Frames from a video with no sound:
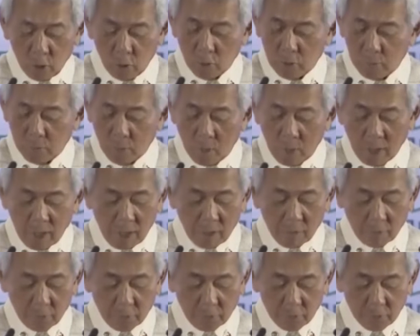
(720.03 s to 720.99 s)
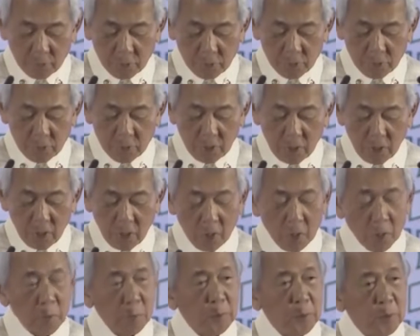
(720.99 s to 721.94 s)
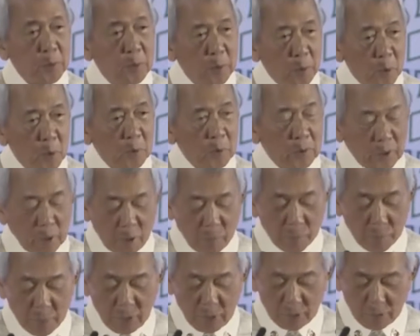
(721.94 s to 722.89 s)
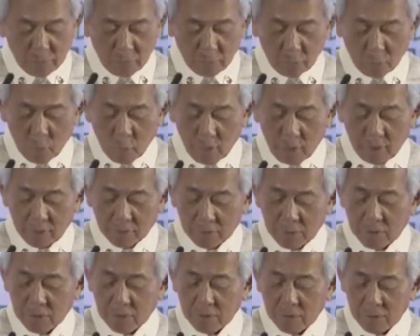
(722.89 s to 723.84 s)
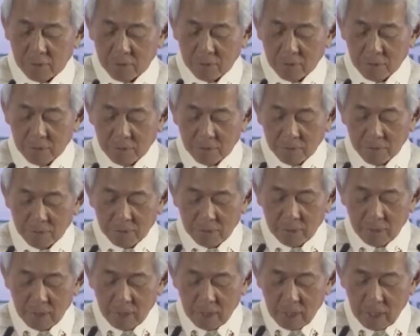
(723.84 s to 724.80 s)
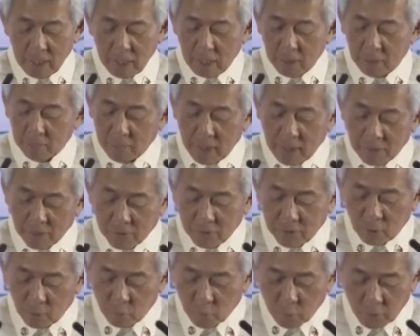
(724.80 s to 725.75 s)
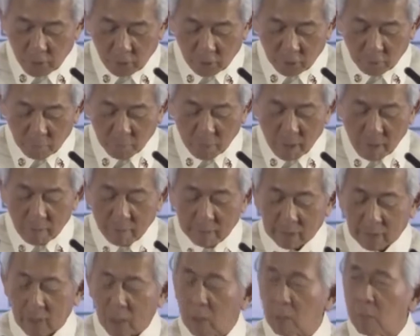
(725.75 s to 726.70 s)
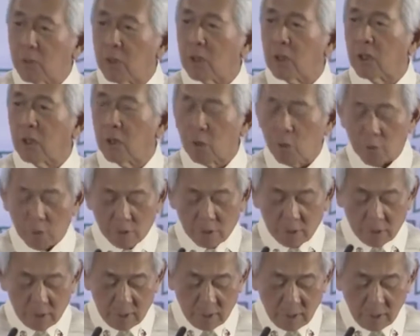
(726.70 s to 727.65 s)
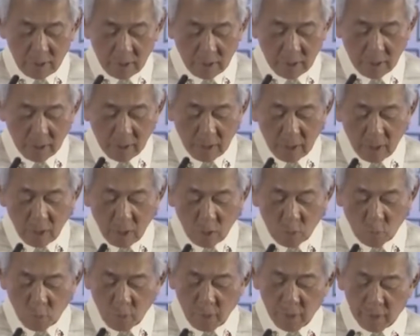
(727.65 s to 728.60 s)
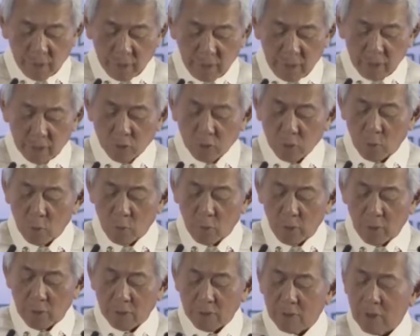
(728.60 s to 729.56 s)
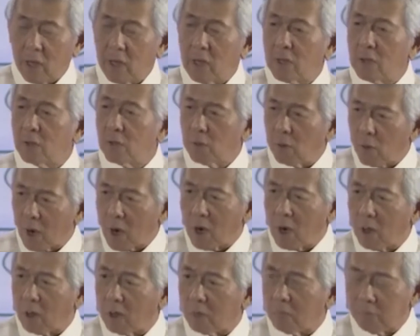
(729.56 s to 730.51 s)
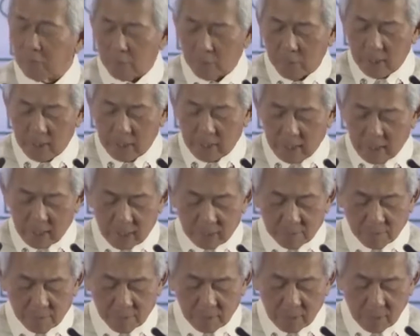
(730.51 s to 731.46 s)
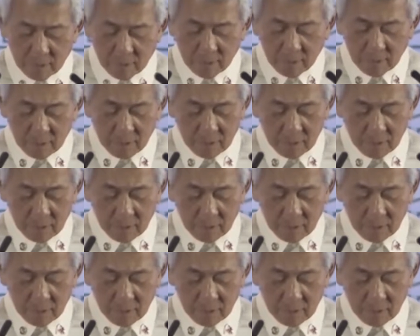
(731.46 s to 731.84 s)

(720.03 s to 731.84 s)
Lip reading: among others, promoting peaceful coexistence, advancing work on maritime security, working towards a drug-free ASEAN,